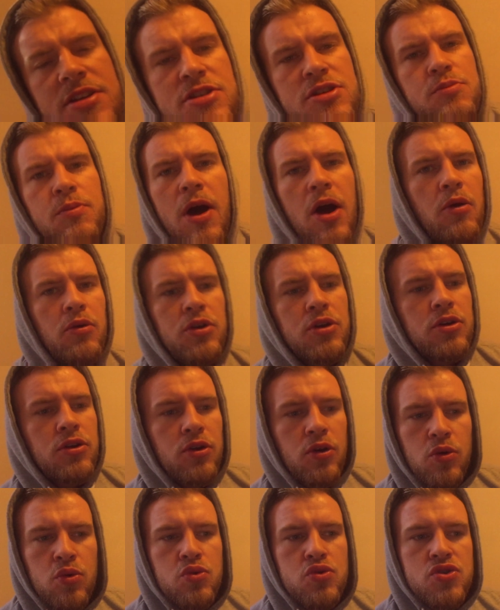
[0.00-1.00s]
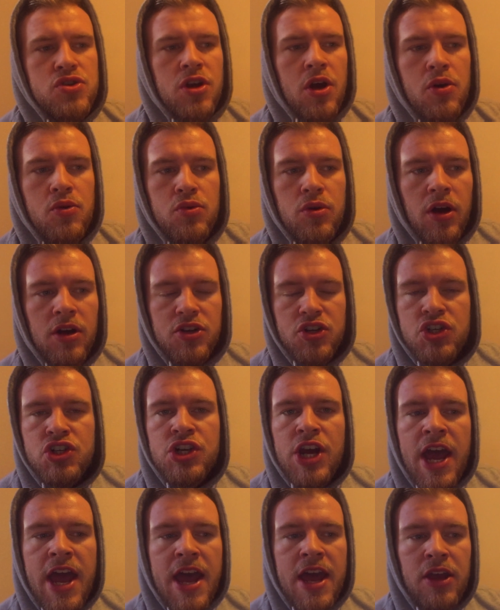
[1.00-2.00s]
this as well, you can also like
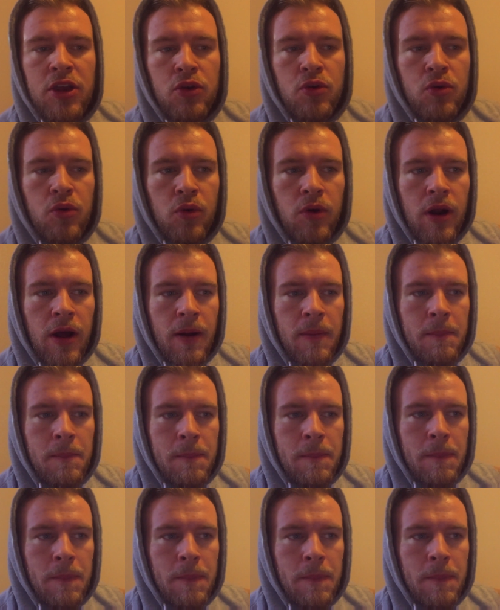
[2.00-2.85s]
share your...